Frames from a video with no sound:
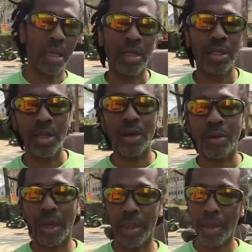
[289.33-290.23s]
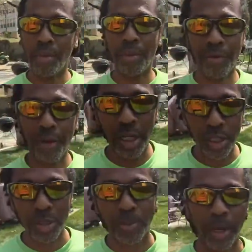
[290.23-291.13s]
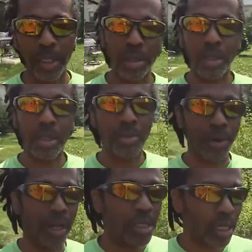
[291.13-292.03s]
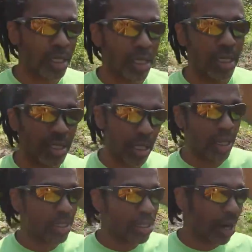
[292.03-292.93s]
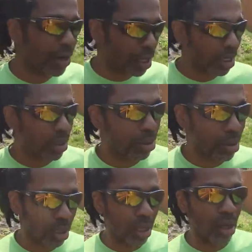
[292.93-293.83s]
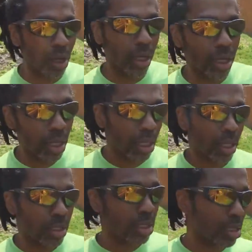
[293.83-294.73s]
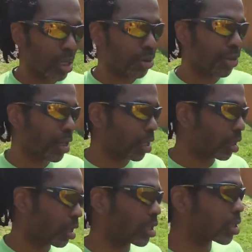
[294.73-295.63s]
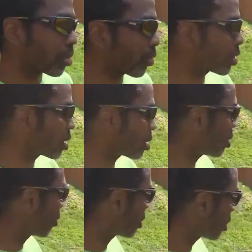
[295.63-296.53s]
So, and then when we finish this project in the entirety, including the lawn, because another thing the customer wants us to do is